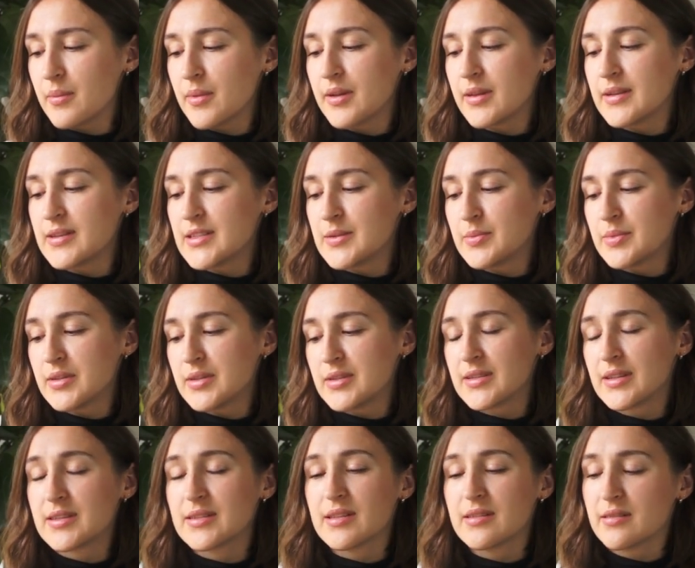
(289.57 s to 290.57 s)
my husband
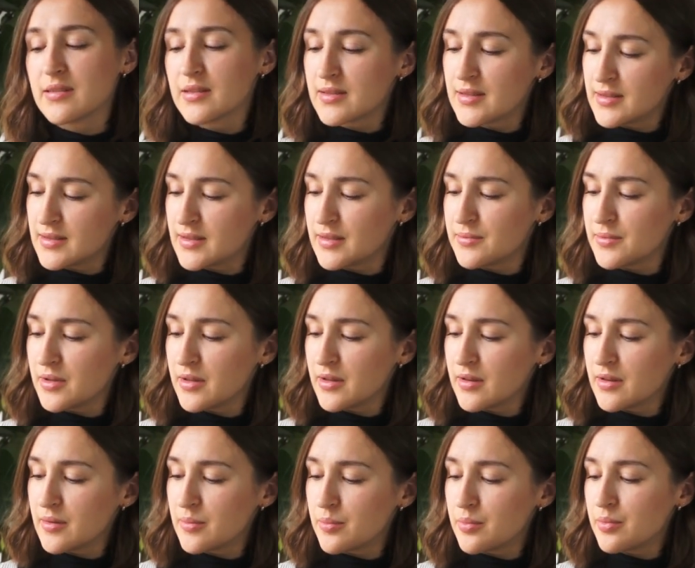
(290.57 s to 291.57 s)
says that this is a really
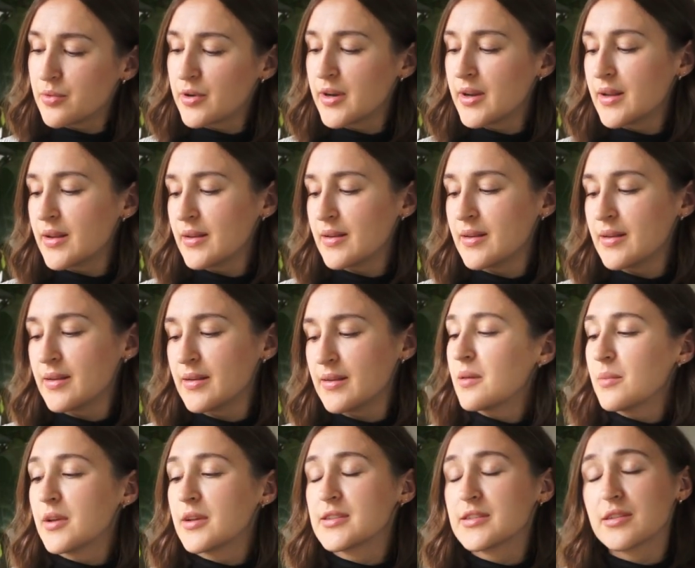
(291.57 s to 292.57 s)
good brand
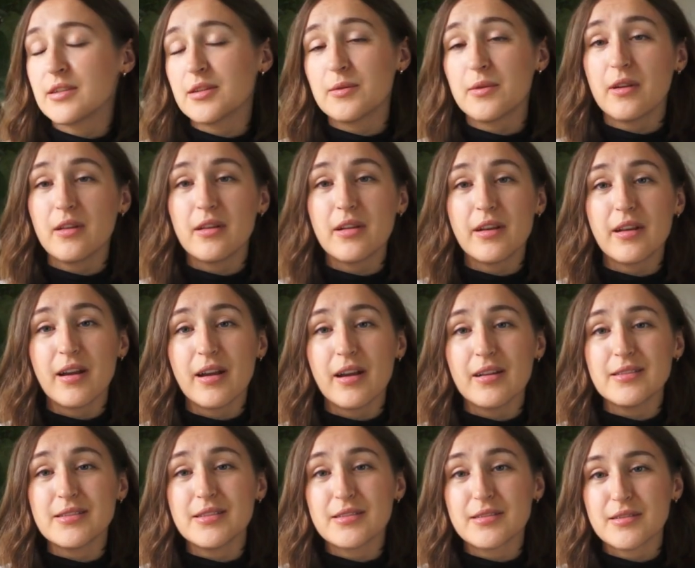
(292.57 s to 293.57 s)
that makes good quality
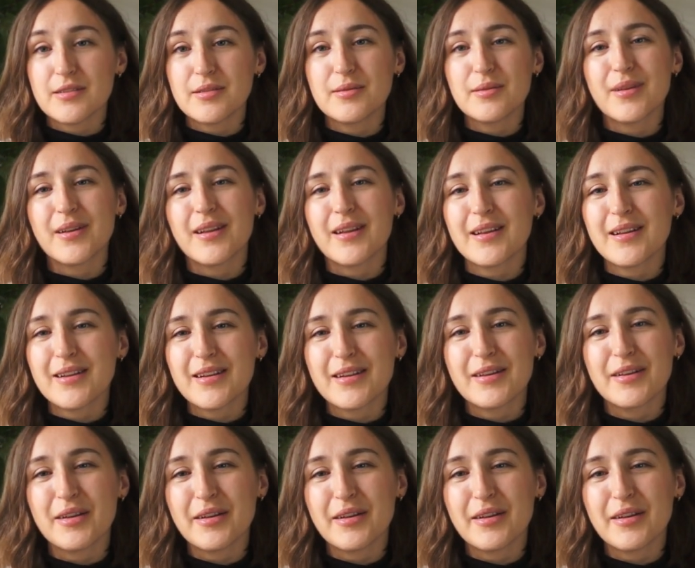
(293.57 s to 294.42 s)
hats so again